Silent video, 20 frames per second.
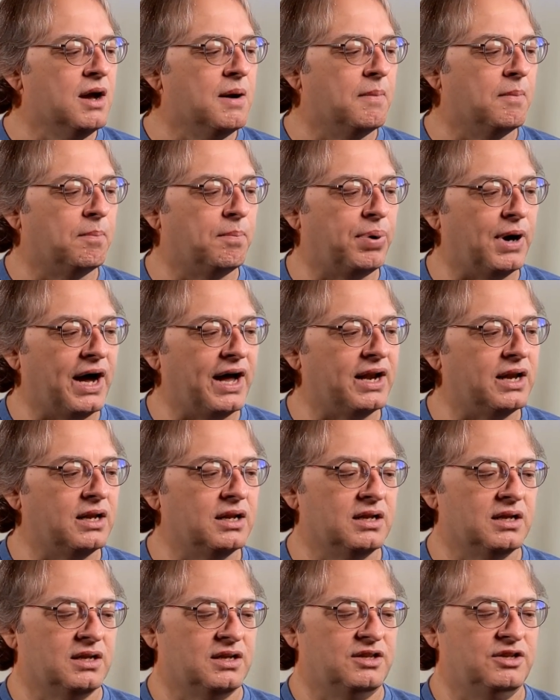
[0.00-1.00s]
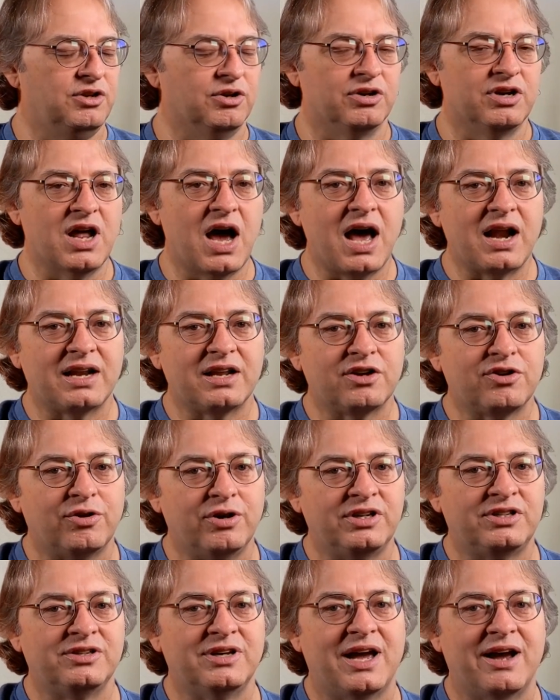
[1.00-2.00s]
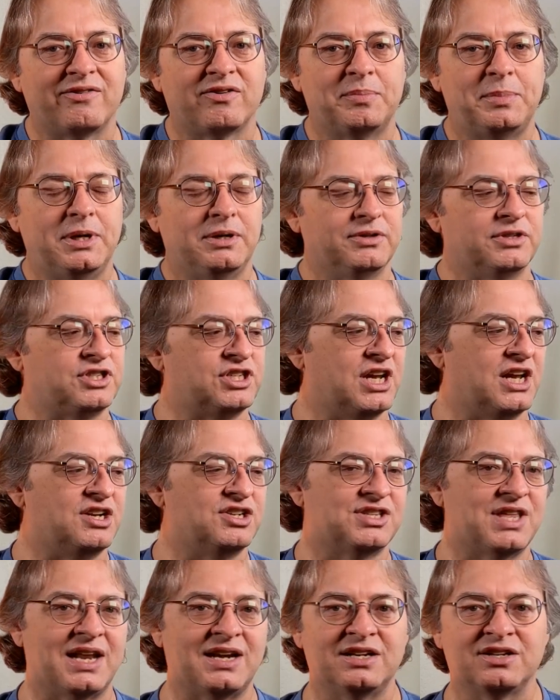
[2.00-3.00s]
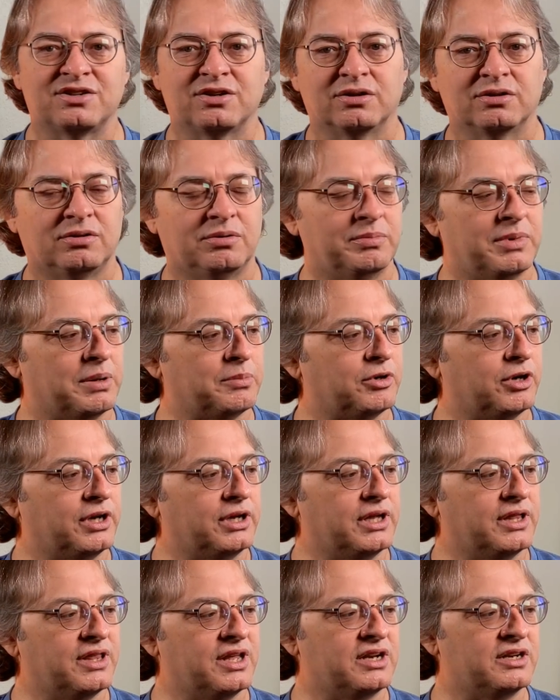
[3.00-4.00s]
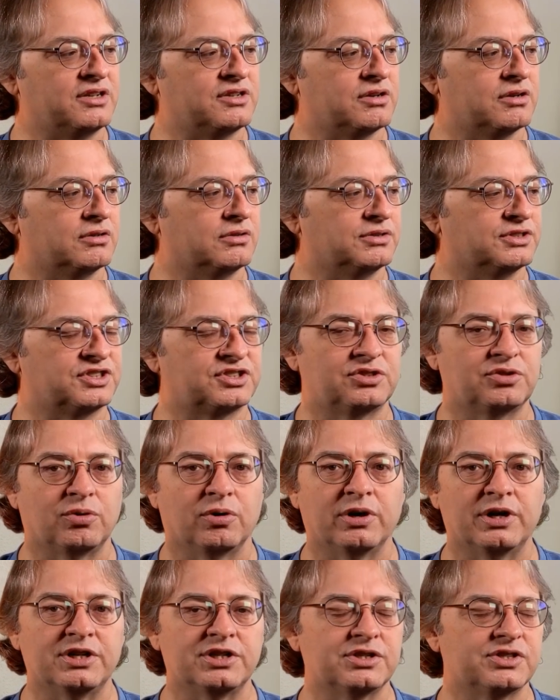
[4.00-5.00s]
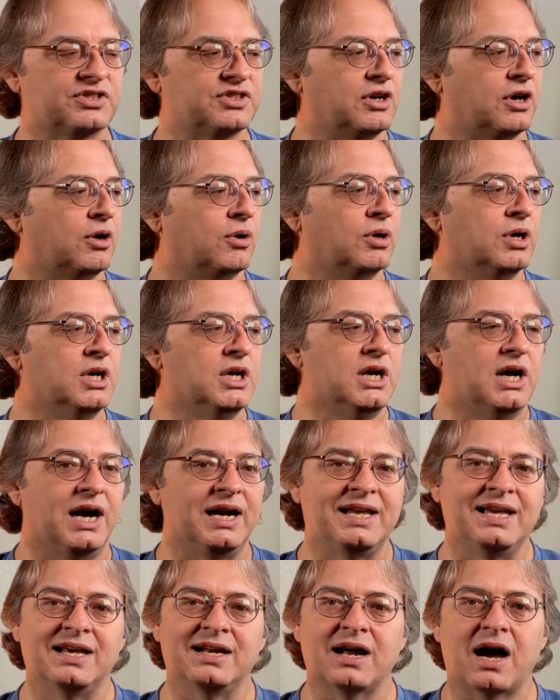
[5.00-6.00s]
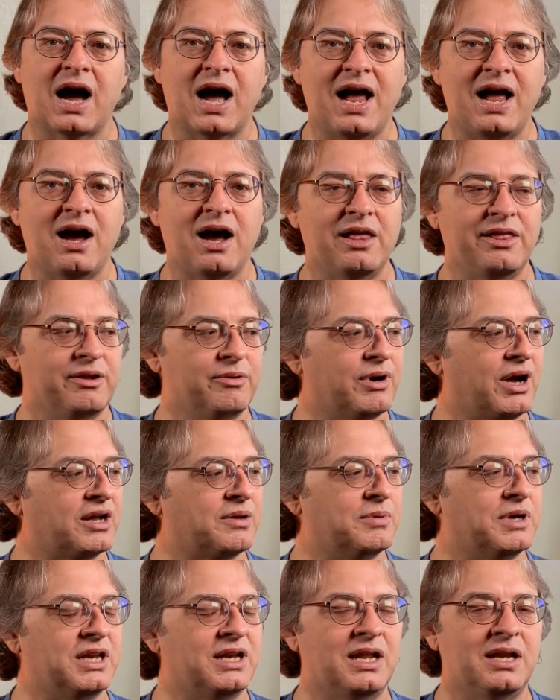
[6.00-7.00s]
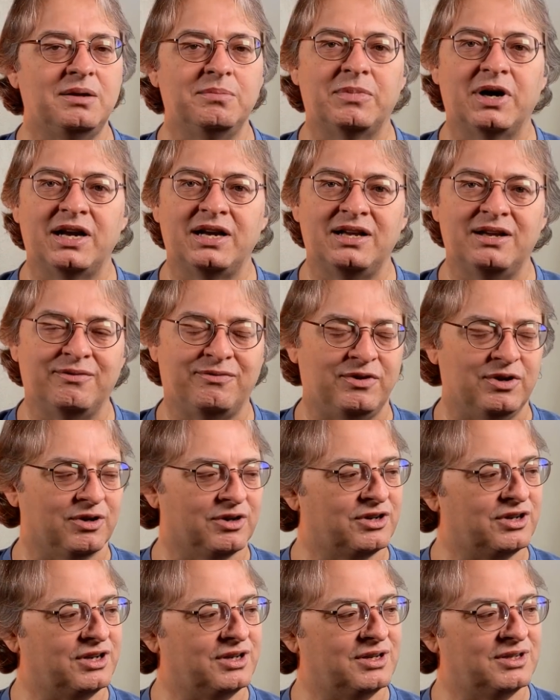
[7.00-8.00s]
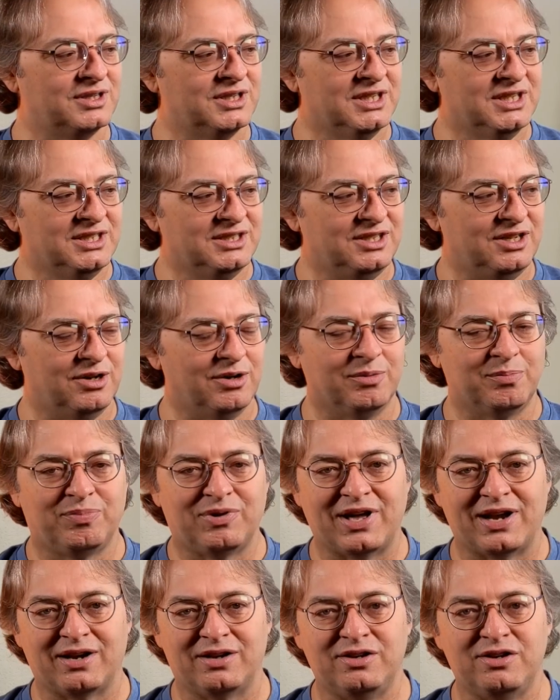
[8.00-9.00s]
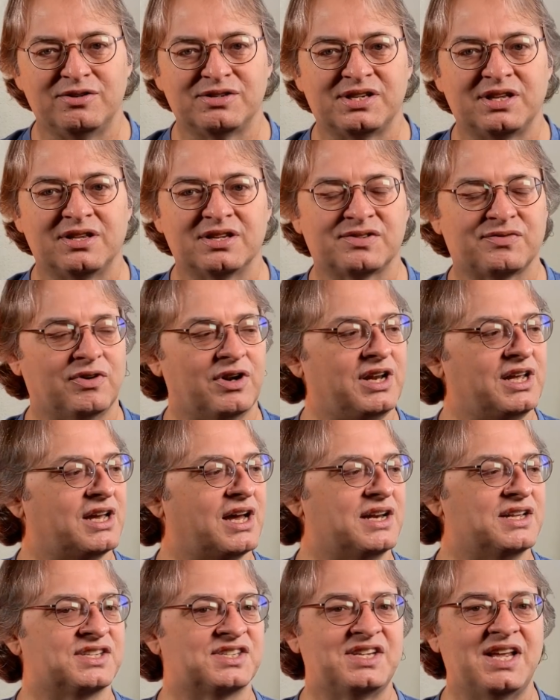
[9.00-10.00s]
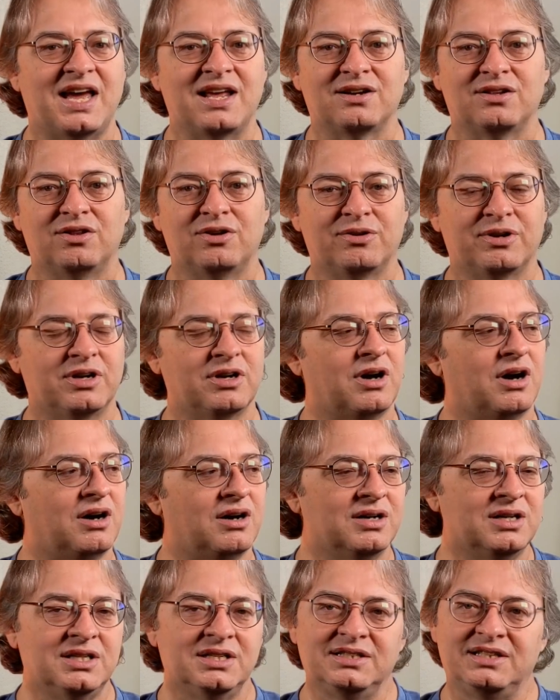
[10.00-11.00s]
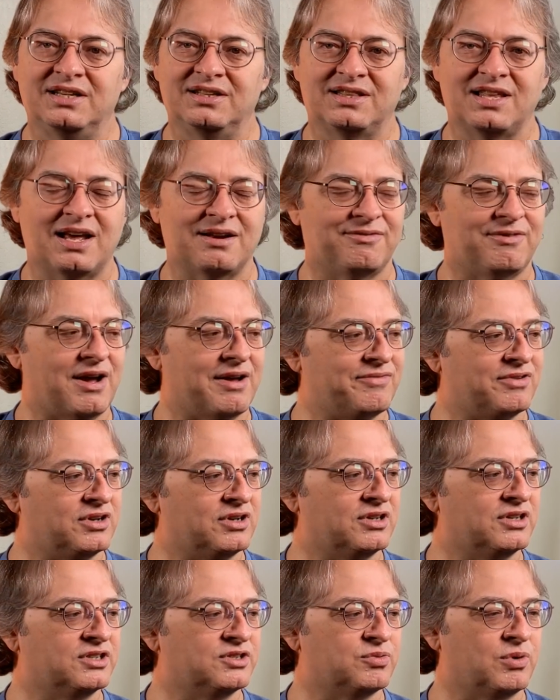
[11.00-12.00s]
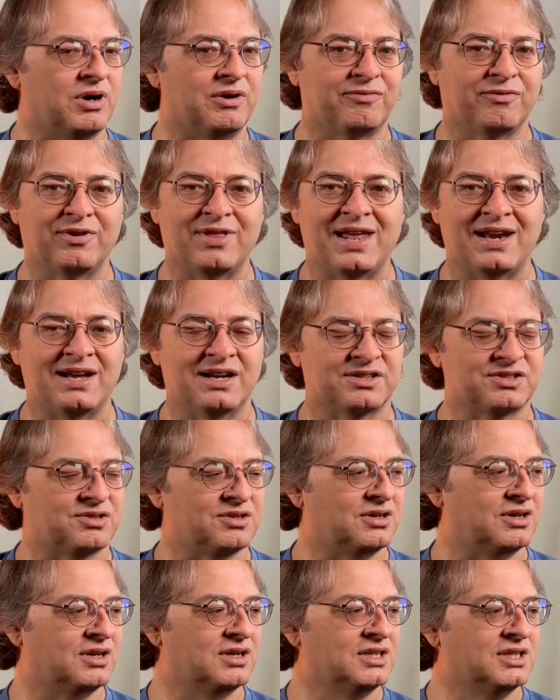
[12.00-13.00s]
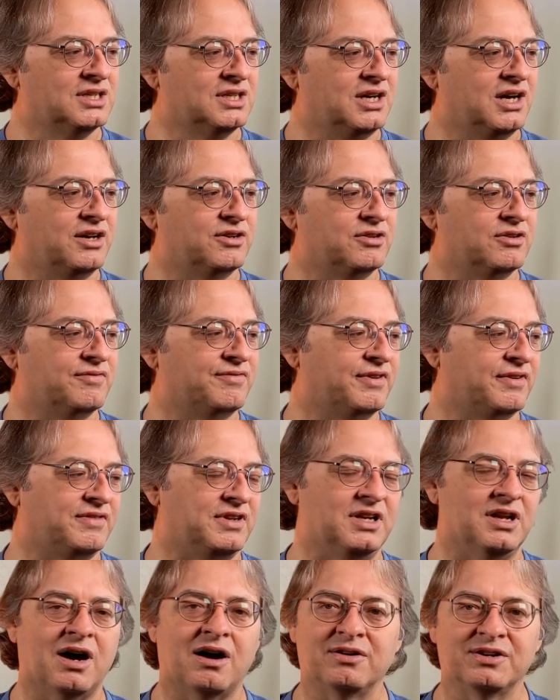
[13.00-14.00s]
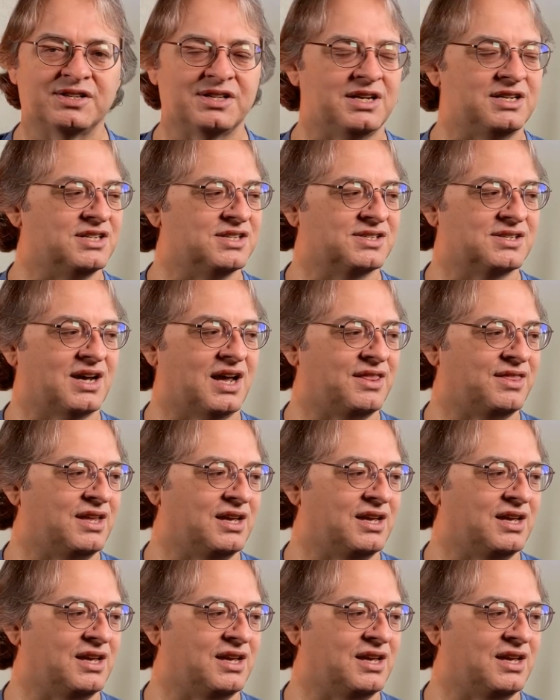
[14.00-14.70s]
But you're not going to ever be able to change that internal memory and that internal storage. So again, I highly recommend anybody, if you're going to, you know, plan on using this for any kind of standalone at all, get that 512 for that extra $150. I